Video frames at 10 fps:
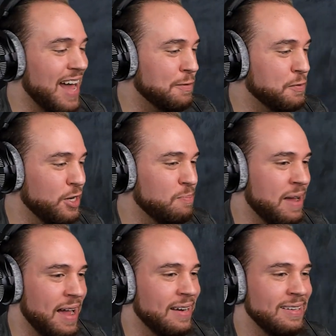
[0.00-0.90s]
of good
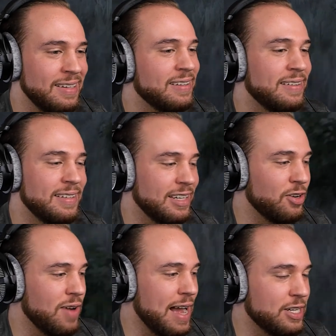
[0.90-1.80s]
men,
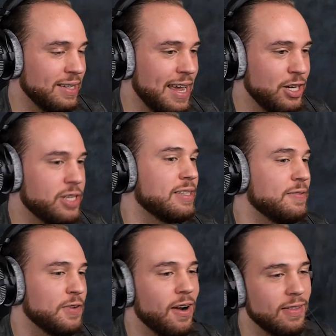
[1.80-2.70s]
congratulations.
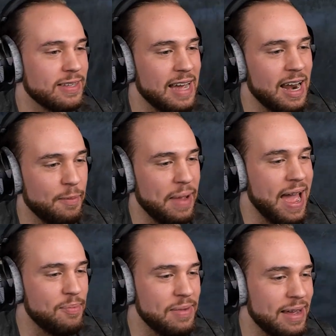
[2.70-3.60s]
If you're on the side of the
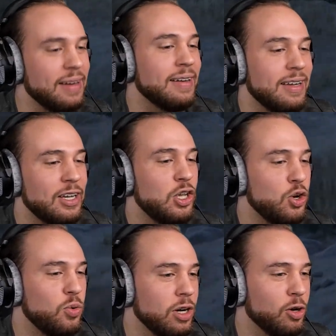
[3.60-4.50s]
bad men,
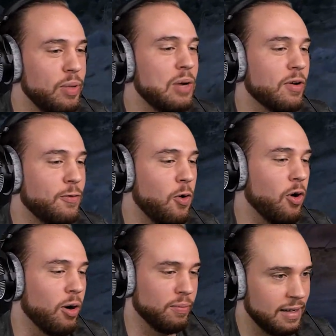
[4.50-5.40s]
you will be
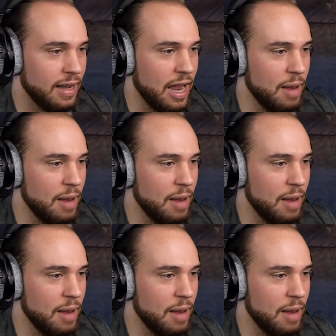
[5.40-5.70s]
reformed. Hey,